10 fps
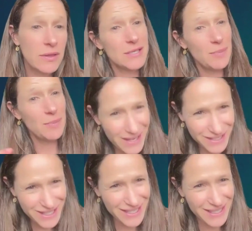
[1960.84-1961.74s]
the
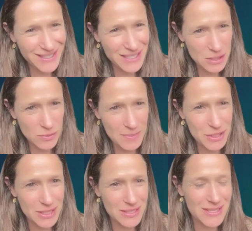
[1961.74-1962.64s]
supply chain
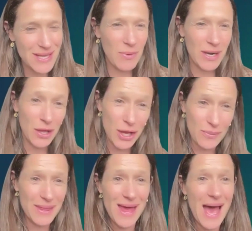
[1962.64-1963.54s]
disruptions that went along with